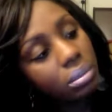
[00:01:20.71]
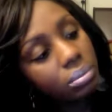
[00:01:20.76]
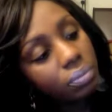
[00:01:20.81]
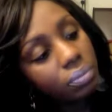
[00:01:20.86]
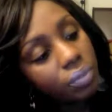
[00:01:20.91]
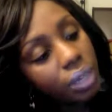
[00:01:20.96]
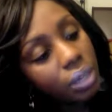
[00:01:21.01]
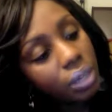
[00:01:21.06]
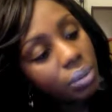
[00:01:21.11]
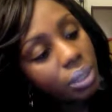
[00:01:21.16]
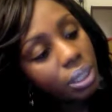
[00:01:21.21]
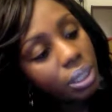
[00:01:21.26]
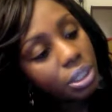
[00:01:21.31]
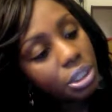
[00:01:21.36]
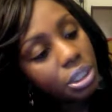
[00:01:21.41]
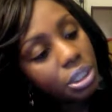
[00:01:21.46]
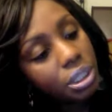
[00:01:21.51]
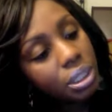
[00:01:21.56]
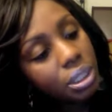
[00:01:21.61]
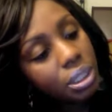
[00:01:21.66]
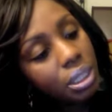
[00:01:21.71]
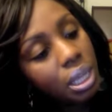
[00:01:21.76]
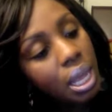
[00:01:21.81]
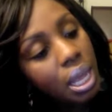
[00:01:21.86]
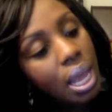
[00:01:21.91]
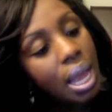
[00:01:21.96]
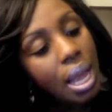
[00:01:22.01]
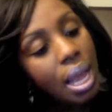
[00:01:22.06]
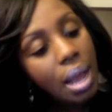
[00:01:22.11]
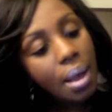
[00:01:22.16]
foundation.
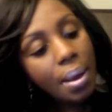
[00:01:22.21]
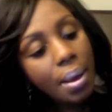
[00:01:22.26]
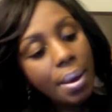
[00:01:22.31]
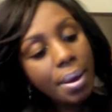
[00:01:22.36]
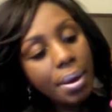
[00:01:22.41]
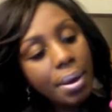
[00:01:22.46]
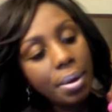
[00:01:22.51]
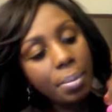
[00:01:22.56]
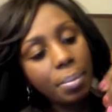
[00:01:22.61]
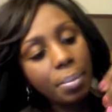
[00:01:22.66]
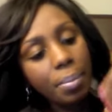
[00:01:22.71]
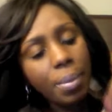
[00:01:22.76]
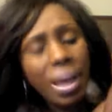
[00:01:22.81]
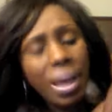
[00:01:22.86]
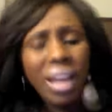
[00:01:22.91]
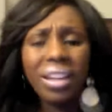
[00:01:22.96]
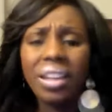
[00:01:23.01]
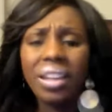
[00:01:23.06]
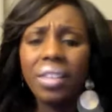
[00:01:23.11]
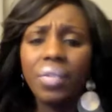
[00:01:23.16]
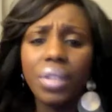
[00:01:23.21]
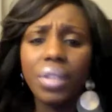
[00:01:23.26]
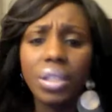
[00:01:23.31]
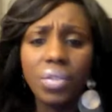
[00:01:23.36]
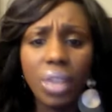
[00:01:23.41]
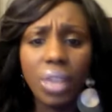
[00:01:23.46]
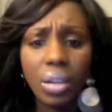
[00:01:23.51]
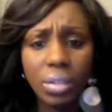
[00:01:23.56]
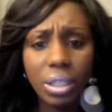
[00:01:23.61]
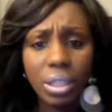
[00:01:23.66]
Um, I love this
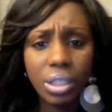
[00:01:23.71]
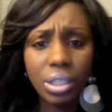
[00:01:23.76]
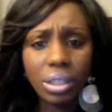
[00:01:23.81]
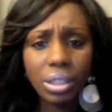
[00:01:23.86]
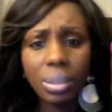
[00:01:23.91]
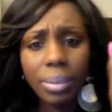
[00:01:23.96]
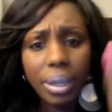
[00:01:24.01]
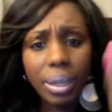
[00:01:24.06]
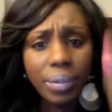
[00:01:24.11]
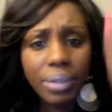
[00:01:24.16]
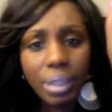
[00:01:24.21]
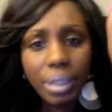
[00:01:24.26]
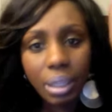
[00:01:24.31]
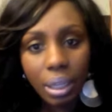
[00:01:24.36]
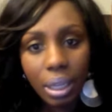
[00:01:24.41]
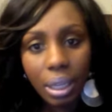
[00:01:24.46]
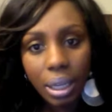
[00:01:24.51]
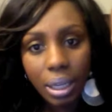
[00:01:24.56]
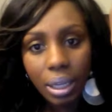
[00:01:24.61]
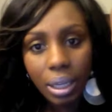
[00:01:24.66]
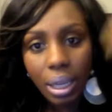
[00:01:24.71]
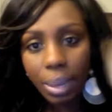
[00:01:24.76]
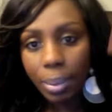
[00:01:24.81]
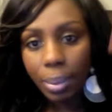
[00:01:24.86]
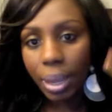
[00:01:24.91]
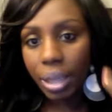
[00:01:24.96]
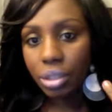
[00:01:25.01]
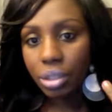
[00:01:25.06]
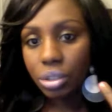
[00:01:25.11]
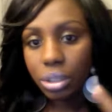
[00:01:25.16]
foundation. I'm not even going to lie. I'm
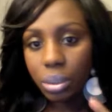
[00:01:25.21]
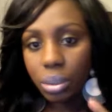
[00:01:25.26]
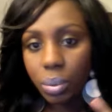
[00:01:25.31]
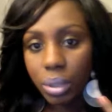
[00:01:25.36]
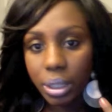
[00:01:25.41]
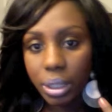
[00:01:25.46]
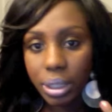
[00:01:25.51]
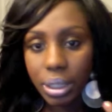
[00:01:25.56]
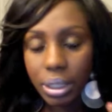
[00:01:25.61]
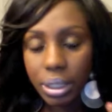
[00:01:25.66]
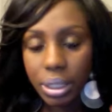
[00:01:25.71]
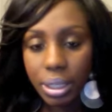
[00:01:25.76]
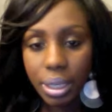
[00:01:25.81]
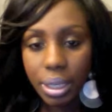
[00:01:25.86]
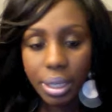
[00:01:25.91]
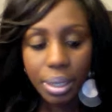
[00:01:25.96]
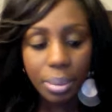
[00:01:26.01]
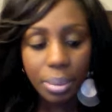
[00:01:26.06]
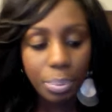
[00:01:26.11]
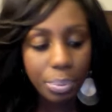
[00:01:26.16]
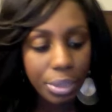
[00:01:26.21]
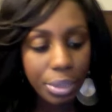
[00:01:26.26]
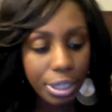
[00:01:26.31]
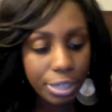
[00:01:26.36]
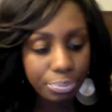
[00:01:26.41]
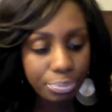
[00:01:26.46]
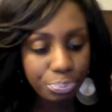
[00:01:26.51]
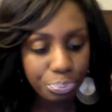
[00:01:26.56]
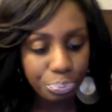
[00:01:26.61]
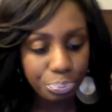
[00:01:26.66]
actually wearing it today,
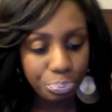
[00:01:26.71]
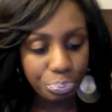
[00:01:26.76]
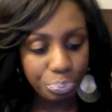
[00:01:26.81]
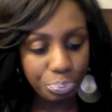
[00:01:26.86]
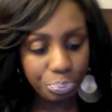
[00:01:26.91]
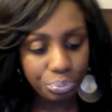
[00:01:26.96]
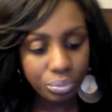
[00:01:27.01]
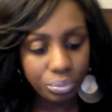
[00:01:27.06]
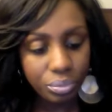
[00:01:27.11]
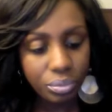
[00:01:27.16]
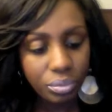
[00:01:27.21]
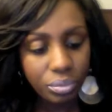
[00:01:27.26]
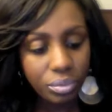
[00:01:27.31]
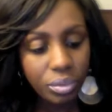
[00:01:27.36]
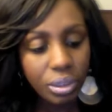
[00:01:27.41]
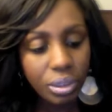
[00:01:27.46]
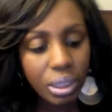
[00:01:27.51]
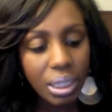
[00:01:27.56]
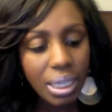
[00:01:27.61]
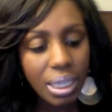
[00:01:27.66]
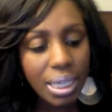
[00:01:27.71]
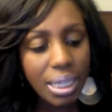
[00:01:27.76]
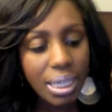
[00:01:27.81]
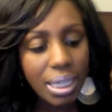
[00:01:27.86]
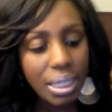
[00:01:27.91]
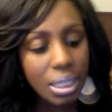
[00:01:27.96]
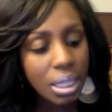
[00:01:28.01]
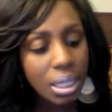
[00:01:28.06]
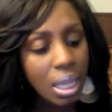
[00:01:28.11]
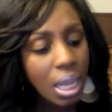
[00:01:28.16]
but
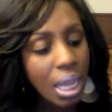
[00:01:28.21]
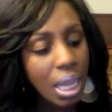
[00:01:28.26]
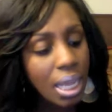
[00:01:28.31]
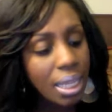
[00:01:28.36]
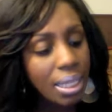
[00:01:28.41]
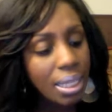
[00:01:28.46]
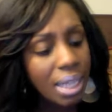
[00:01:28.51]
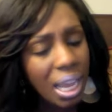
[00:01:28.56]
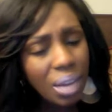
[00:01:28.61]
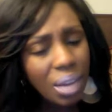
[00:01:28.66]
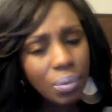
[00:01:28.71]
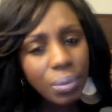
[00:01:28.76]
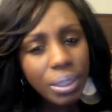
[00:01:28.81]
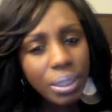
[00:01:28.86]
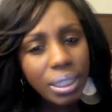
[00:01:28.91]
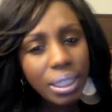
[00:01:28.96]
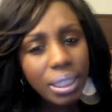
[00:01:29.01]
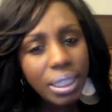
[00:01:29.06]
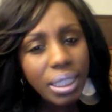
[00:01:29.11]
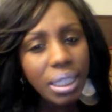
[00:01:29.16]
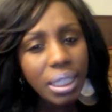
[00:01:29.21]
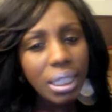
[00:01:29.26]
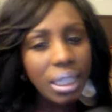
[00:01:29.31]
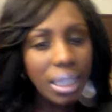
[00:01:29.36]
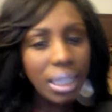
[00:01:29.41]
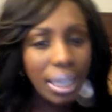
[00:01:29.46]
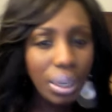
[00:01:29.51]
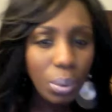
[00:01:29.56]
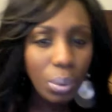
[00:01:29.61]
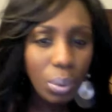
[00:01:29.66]
it's not really
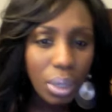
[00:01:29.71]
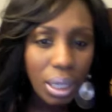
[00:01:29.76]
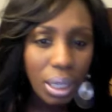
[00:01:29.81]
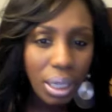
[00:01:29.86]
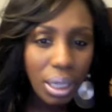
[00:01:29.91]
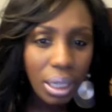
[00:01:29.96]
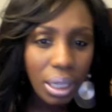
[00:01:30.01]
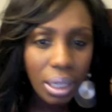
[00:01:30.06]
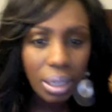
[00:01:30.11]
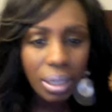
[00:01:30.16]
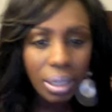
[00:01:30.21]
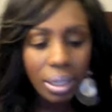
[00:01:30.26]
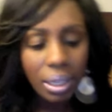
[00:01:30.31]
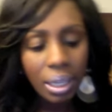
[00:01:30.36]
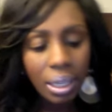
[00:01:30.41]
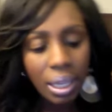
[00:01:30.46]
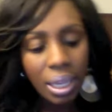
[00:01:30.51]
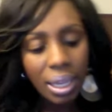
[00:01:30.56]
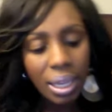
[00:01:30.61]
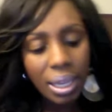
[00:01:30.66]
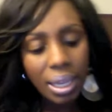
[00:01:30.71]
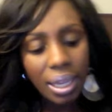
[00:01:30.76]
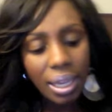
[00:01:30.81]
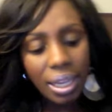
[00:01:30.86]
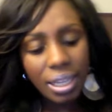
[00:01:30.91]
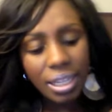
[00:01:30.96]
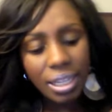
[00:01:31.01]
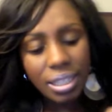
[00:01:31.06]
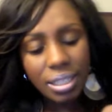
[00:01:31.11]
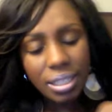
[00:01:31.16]
liquidy
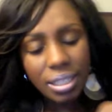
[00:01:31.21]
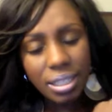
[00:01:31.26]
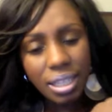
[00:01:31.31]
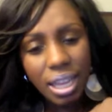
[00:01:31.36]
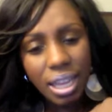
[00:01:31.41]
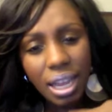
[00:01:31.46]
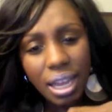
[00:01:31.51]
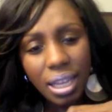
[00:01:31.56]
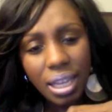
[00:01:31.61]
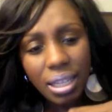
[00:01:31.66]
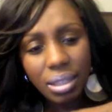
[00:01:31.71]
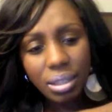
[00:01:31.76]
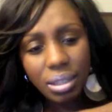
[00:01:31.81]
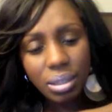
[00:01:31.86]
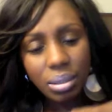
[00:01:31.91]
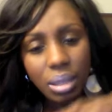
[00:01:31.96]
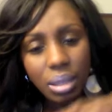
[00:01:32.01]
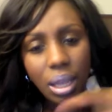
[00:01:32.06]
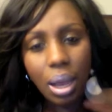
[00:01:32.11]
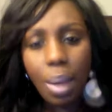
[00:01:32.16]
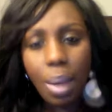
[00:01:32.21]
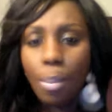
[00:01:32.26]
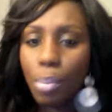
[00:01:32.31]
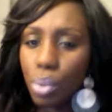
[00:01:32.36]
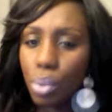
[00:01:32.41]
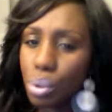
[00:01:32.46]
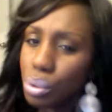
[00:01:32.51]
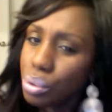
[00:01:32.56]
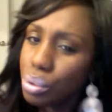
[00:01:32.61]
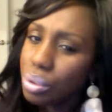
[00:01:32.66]
and it's not a
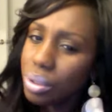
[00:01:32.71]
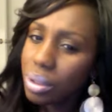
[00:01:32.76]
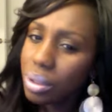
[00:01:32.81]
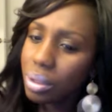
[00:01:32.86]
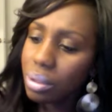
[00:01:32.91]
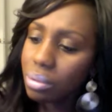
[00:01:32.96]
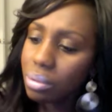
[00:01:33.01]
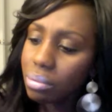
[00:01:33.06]
mousse